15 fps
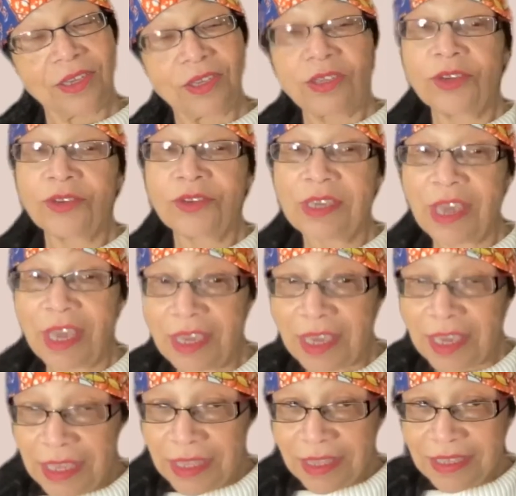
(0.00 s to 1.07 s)
you're
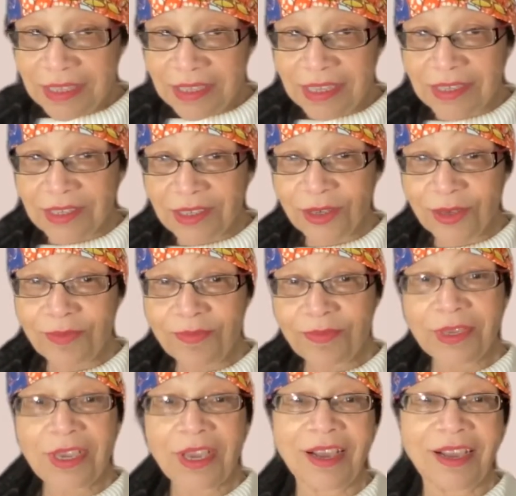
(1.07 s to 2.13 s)
in the center
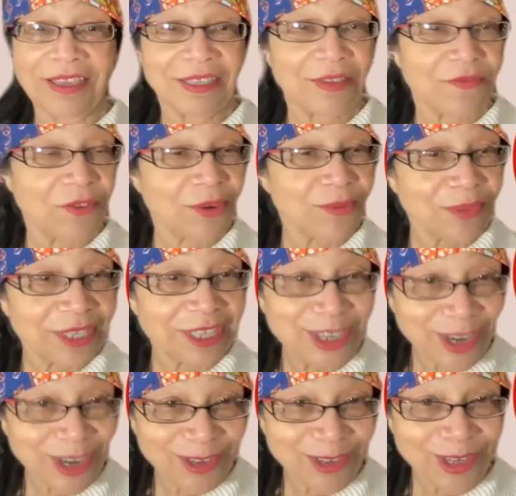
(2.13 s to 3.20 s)
because of your
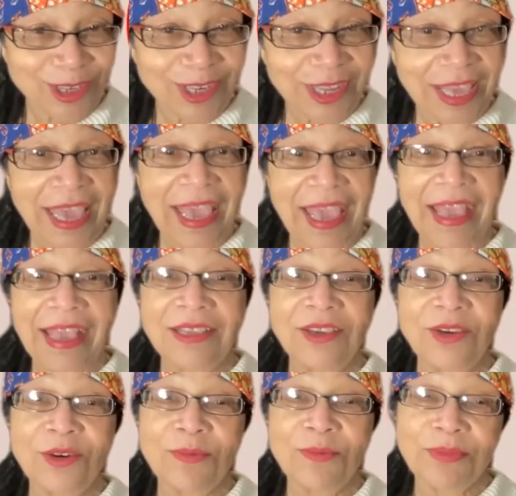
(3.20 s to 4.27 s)
maternal and
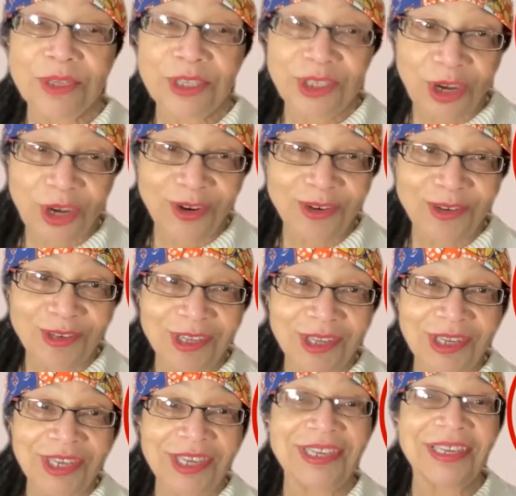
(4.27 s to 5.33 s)
your
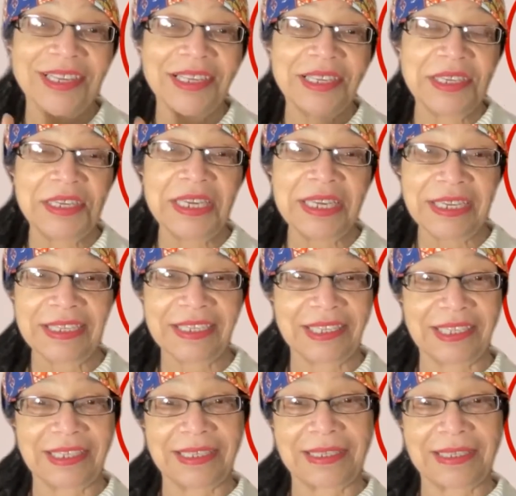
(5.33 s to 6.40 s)
paternal
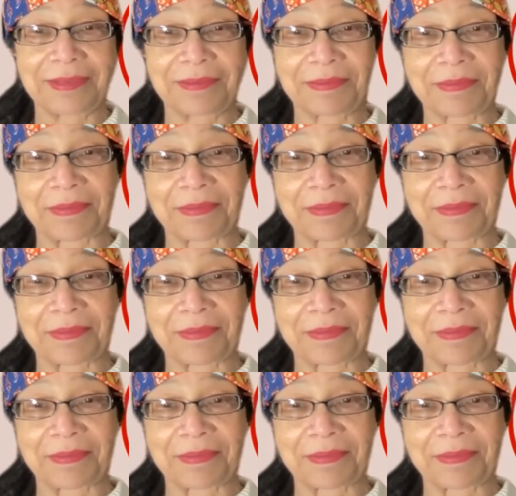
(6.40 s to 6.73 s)
lineages.